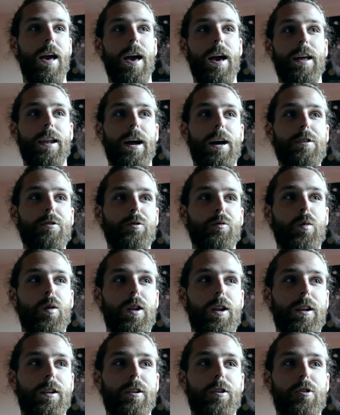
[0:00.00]
And I just
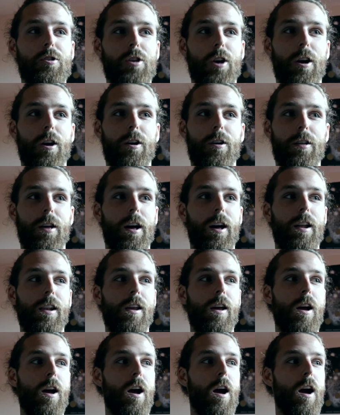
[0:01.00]
wanted to share that
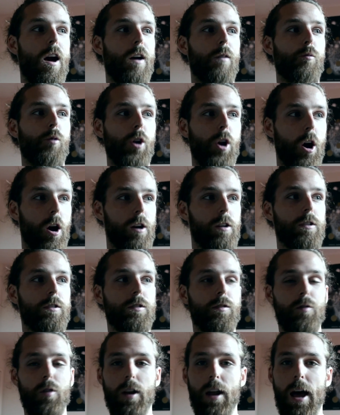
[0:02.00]

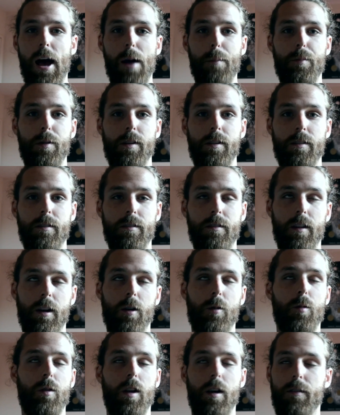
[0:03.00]
regardless of what happens,
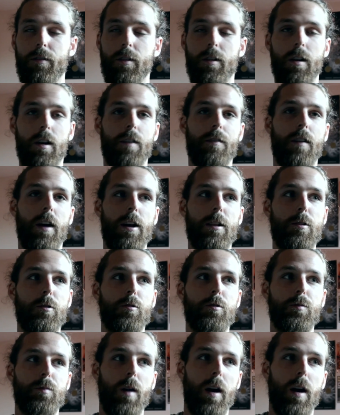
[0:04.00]
like whatever, if I lose